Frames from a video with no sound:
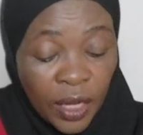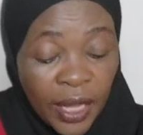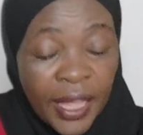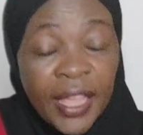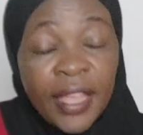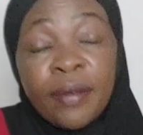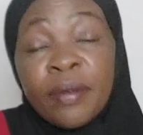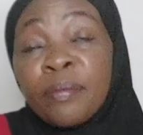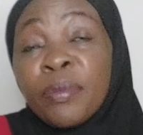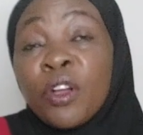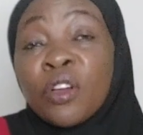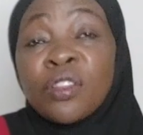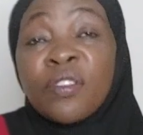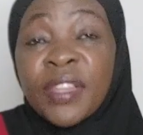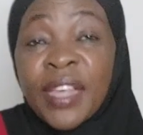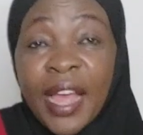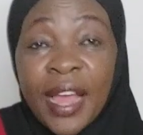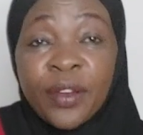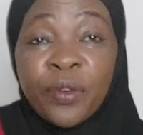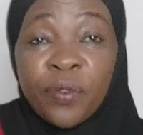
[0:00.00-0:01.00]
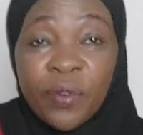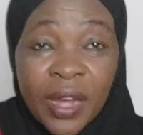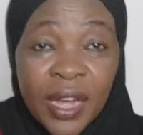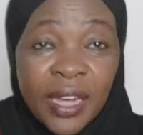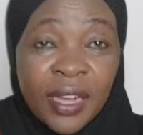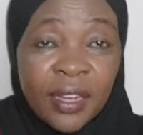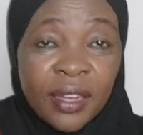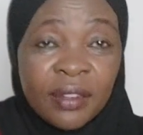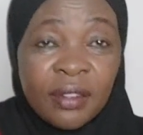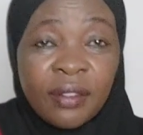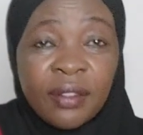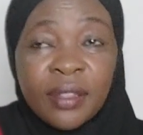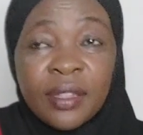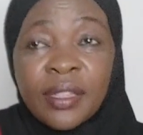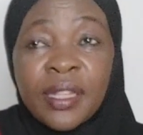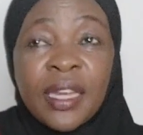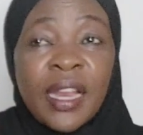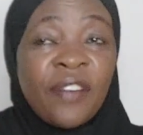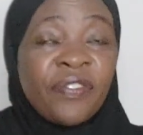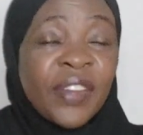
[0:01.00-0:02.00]
Because of the hard work,
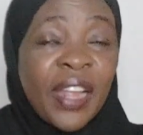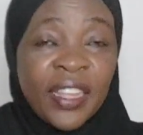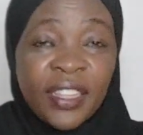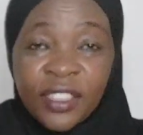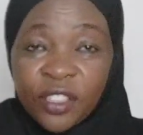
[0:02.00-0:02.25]
then after he